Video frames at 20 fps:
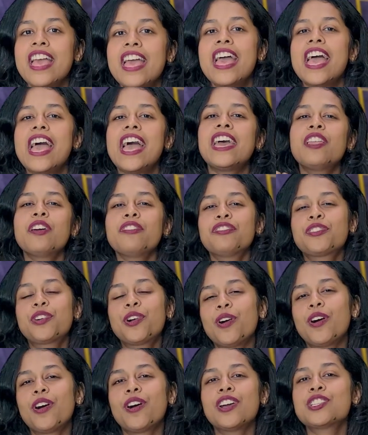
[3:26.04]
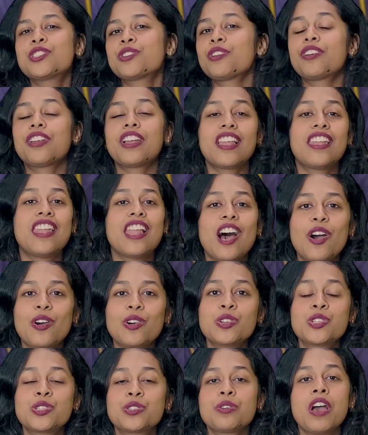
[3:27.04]
And of course, you're
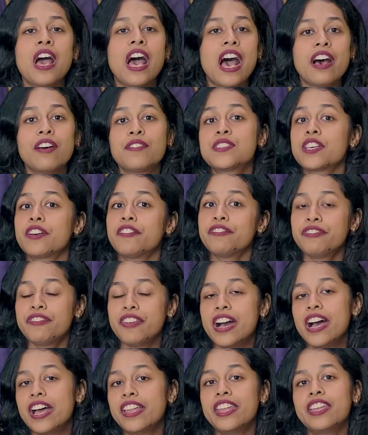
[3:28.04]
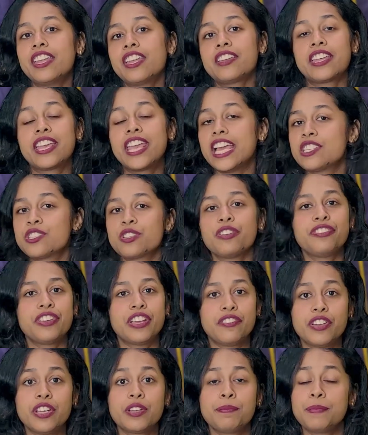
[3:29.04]
allowed to have some fun and get your
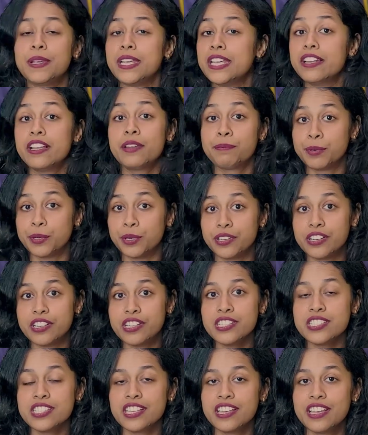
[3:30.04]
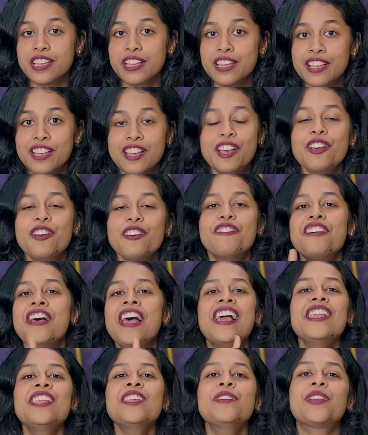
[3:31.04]
favorite meal and burgers.
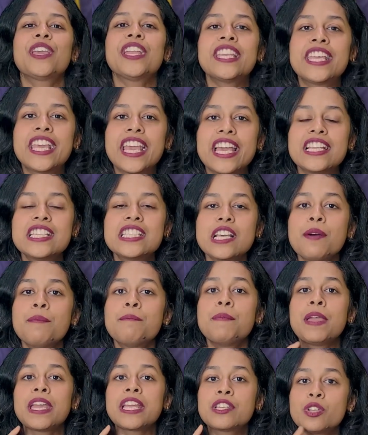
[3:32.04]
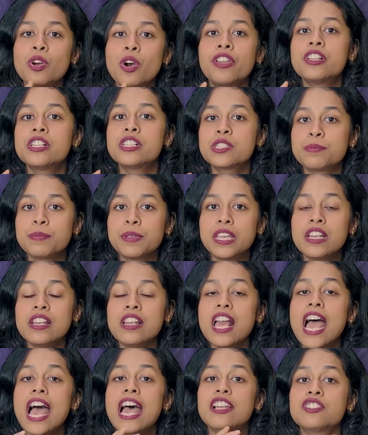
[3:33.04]
Well, you can get a McDonald's meal
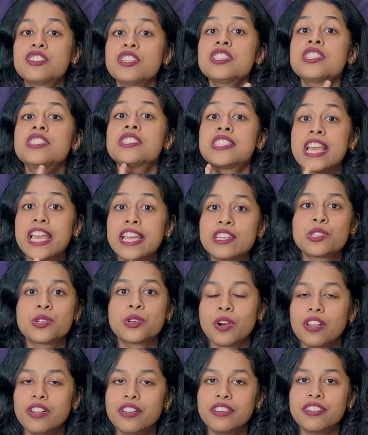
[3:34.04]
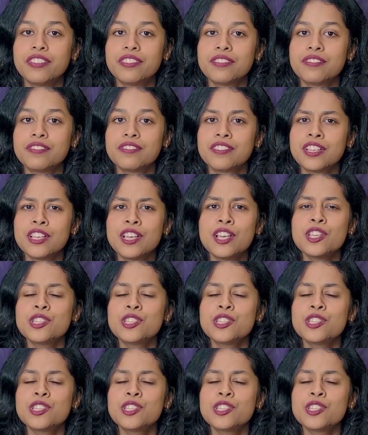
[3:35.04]
at just $10.